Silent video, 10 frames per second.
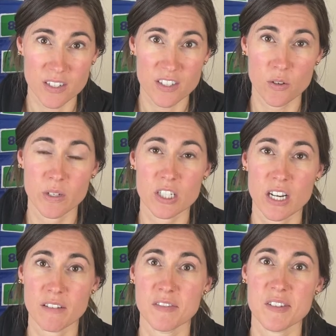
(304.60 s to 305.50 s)
So we check
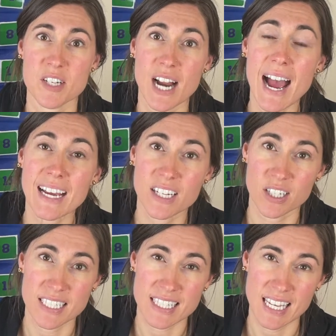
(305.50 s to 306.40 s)
for their
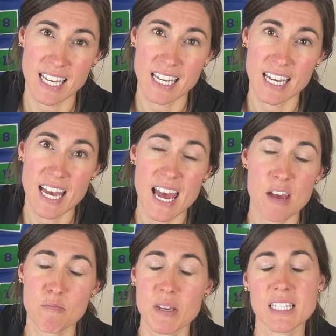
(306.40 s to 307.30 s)
accuracy.
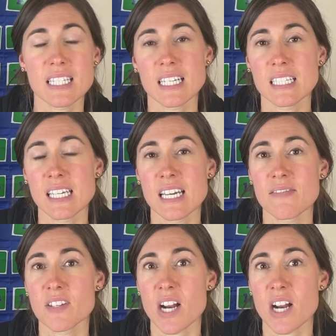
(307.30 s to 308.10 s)
And basically, if their